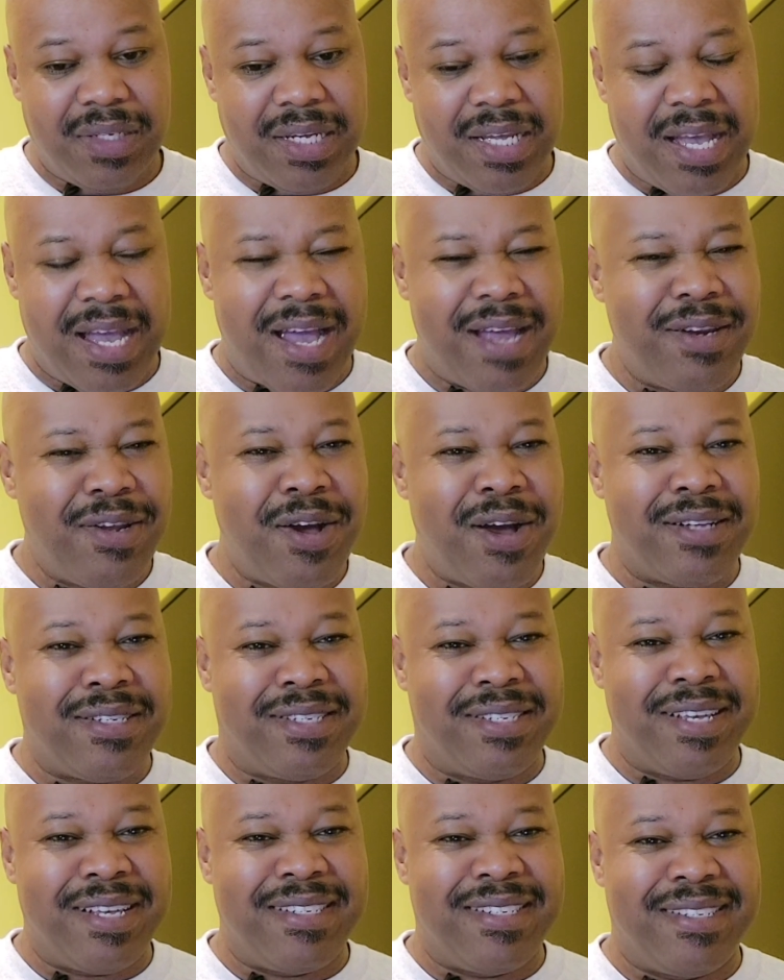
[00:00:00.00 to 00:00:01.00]
And God
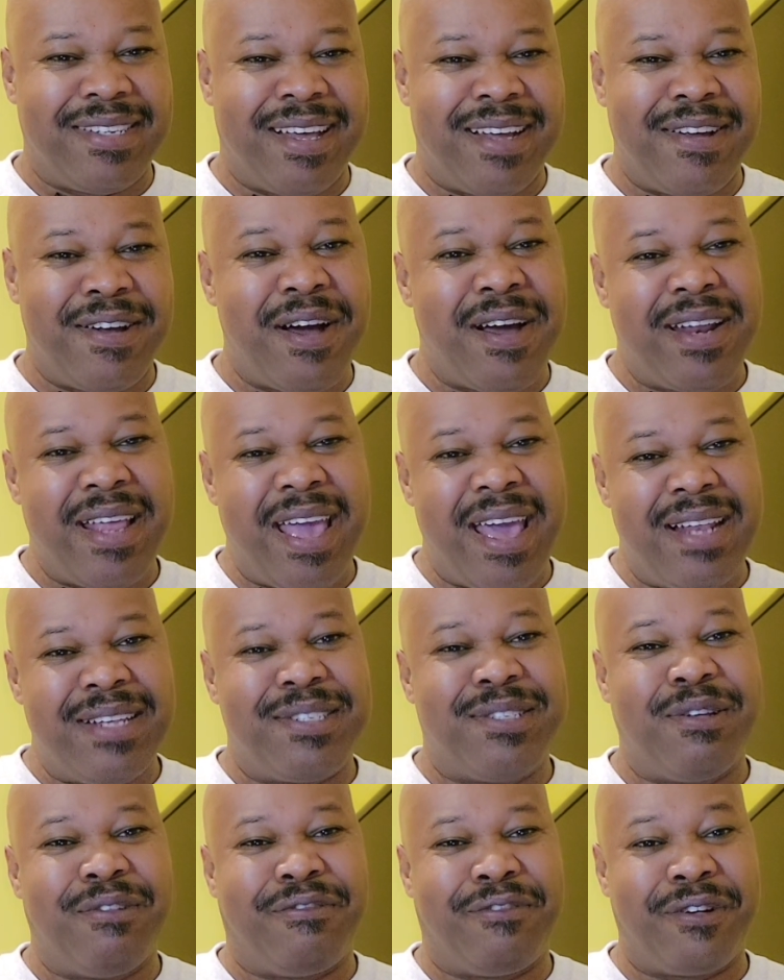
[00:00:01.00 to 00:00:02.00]
says, and God ends
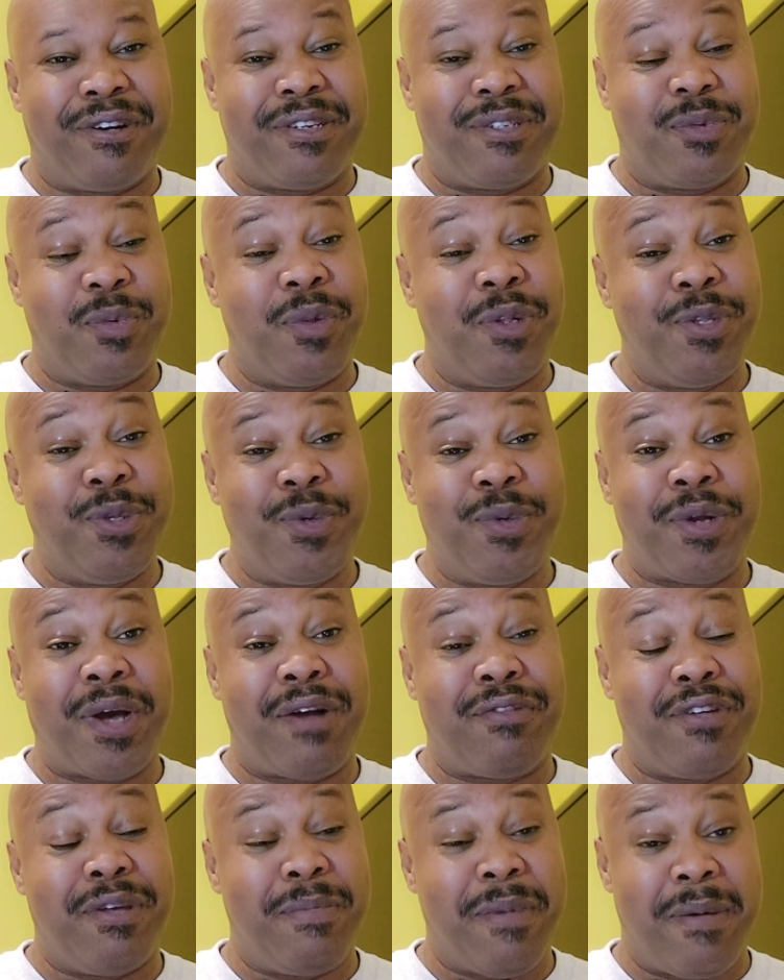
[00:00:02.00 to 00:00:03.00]
the verse, will you not
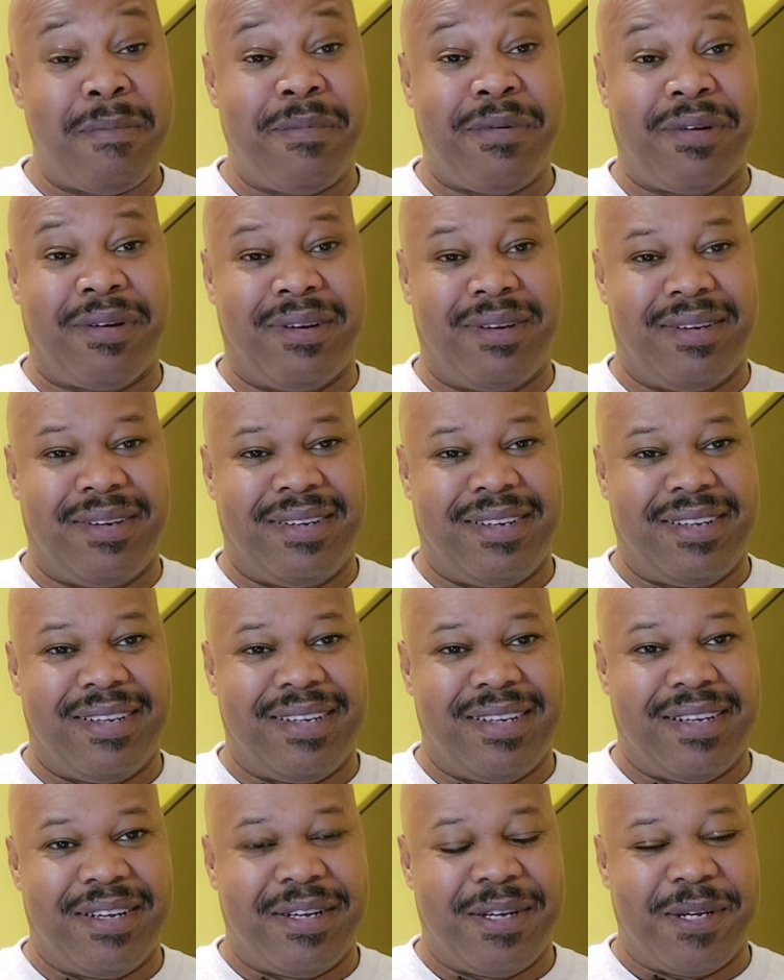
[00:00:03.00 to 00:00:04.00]
remember?
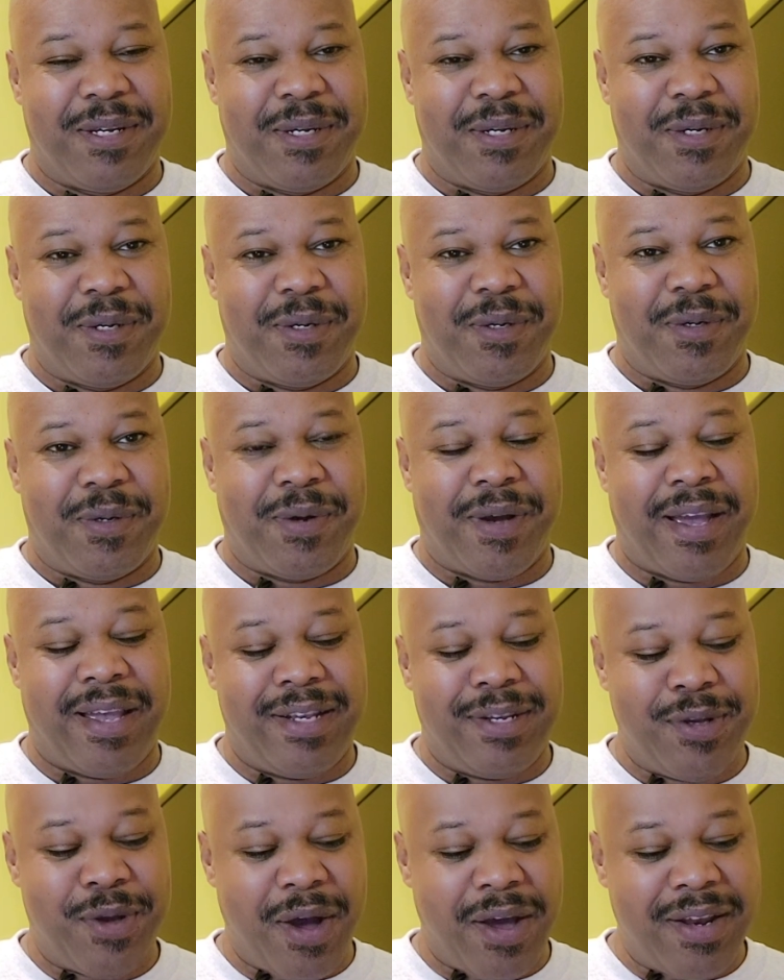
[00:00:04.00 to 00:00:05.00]

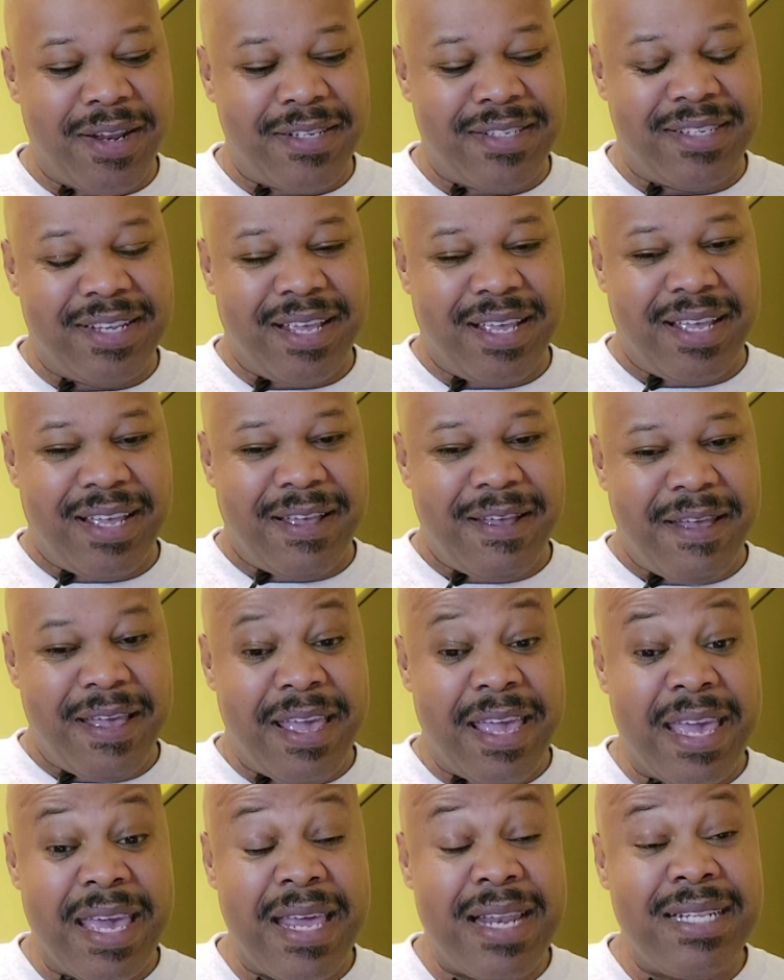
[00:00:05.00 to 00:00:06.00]
Right? God is
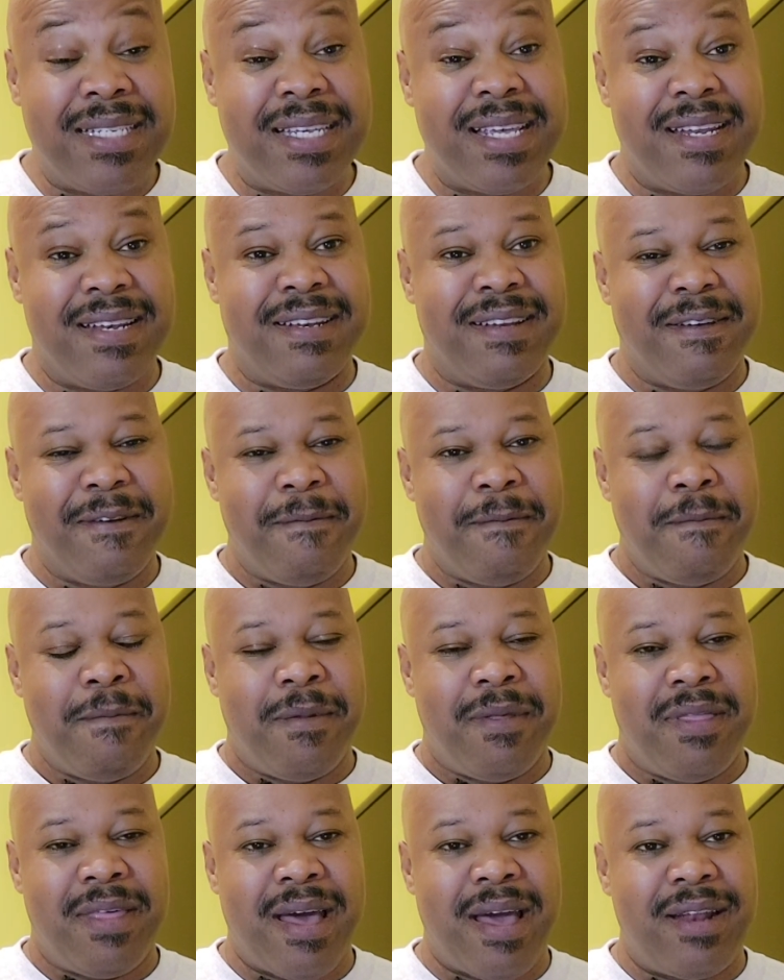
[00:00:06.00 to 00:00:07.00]
hinting
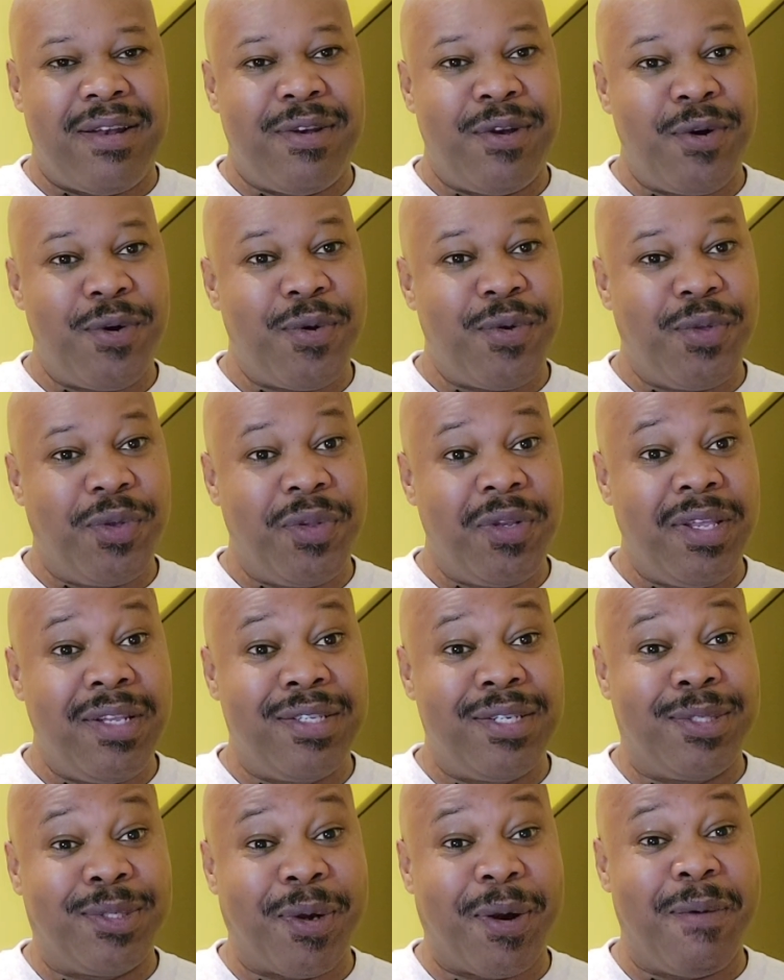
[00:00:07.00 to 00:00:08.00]
that no, you need
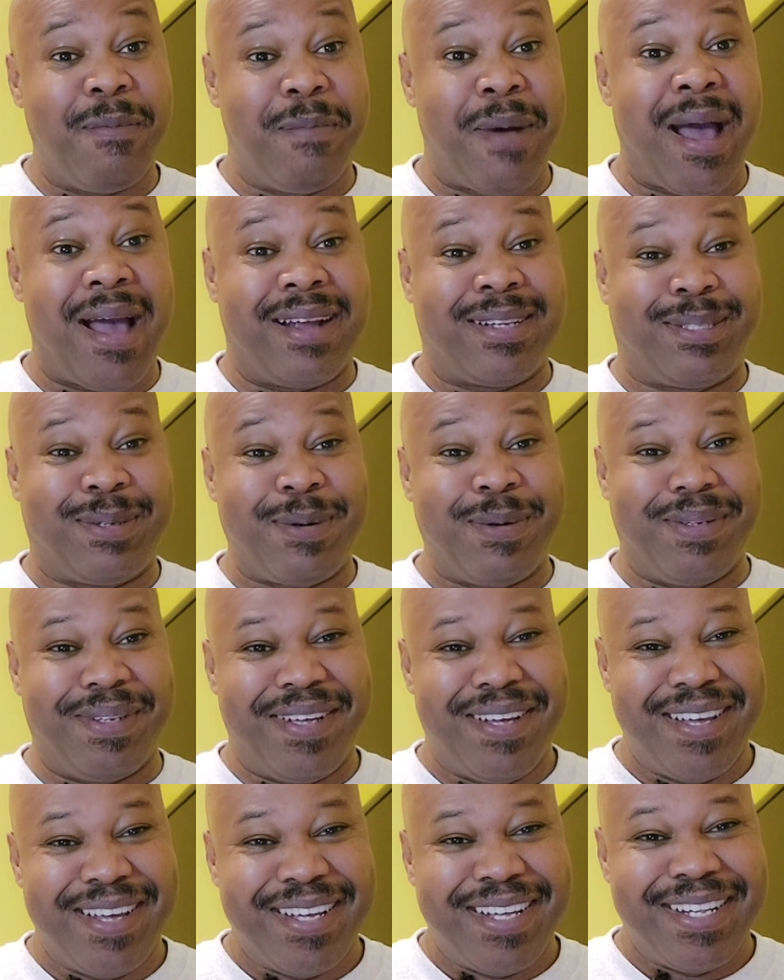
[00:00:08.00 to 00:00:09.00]
to turn back
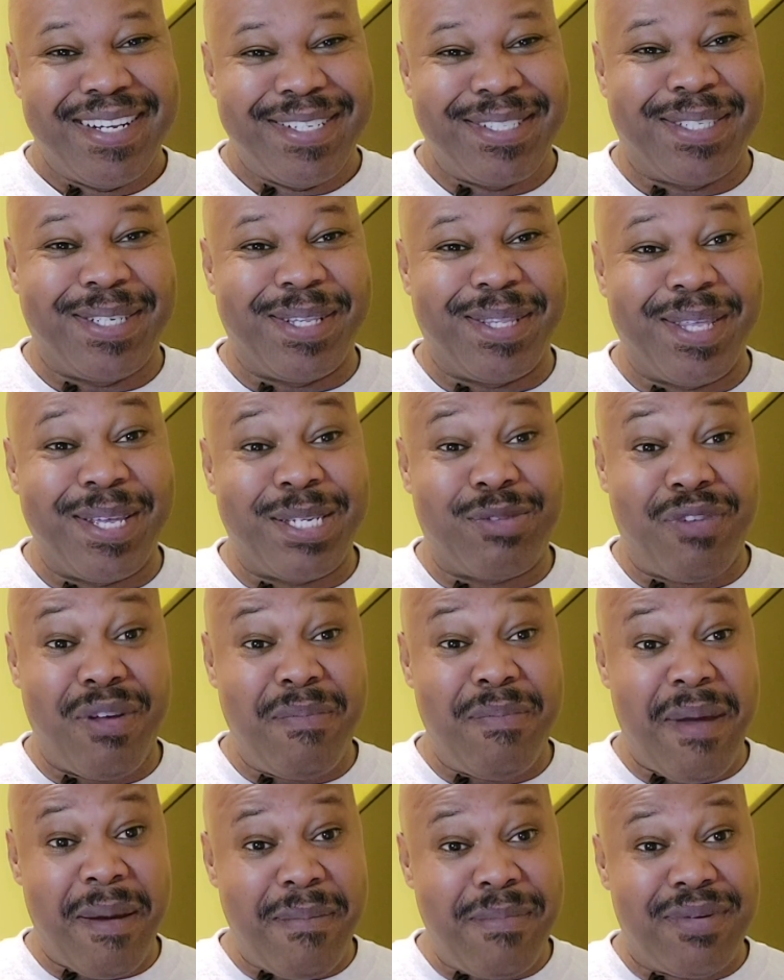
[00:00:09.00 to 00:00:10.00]
to this
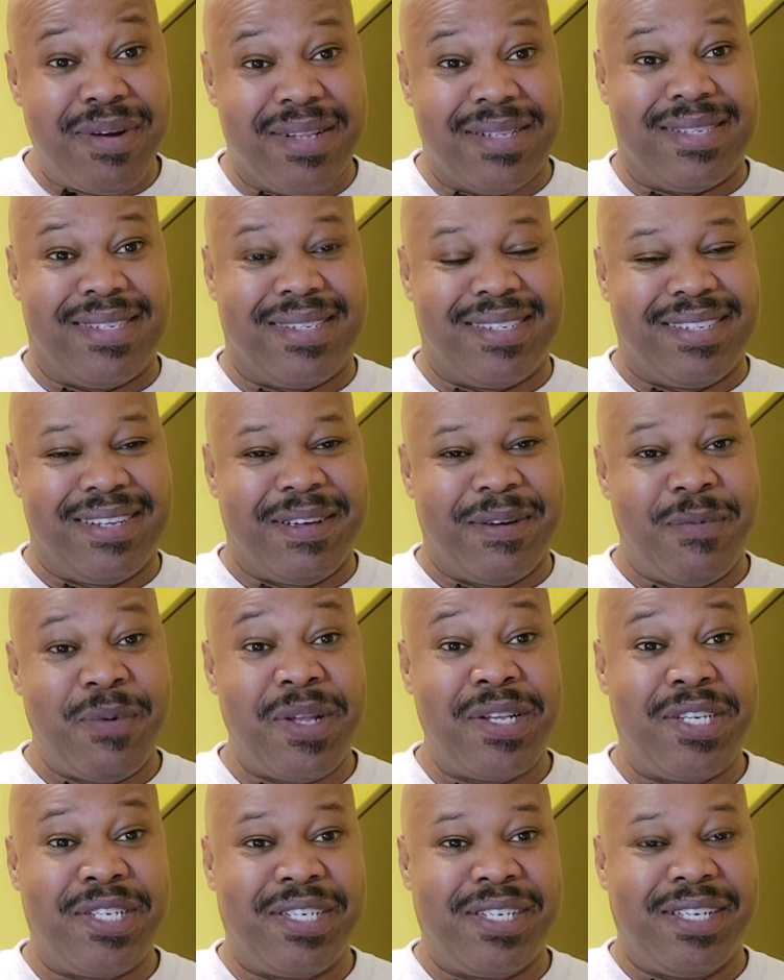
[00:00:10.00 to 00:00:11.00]
remembrance,
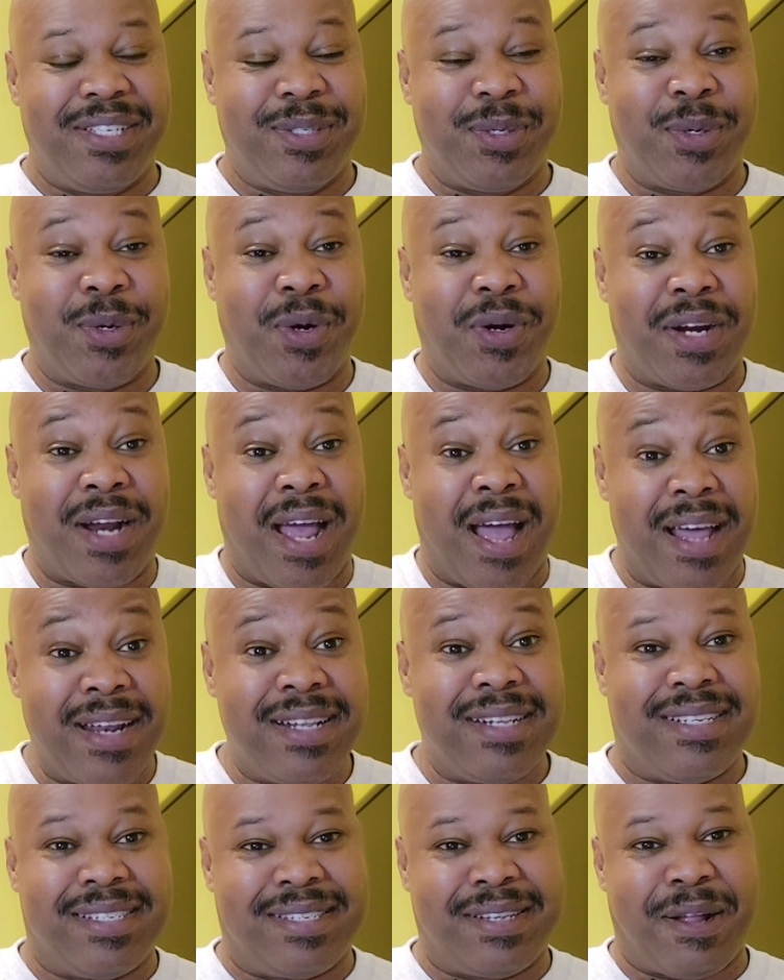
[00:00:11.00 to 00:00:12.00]
which the Quran
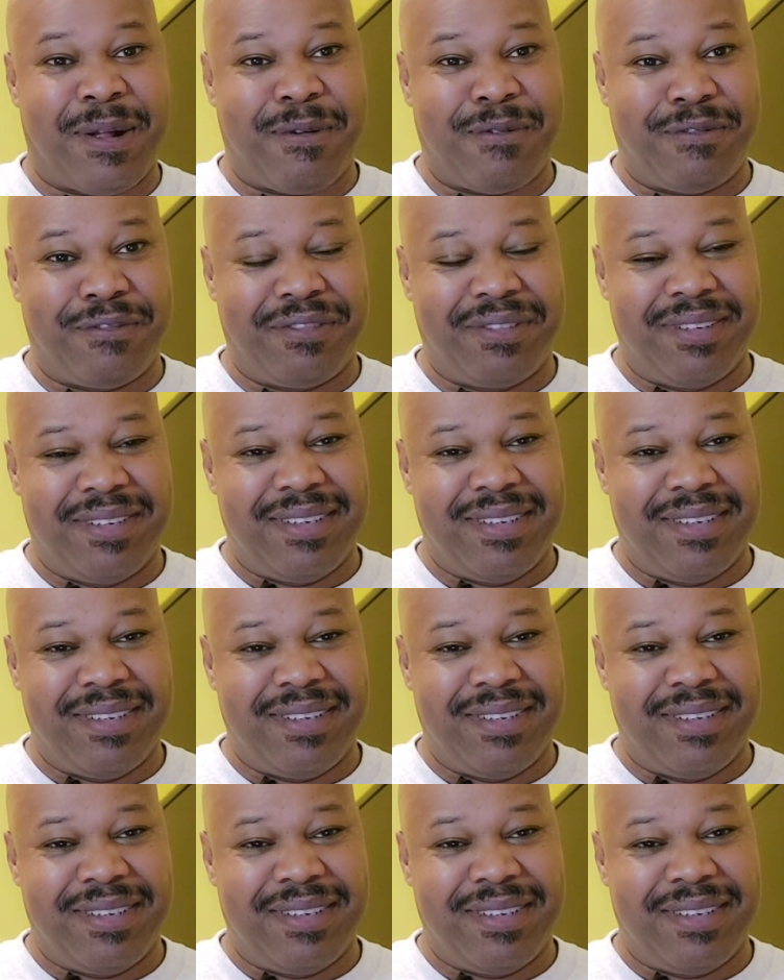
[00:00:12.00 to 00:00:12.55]
itself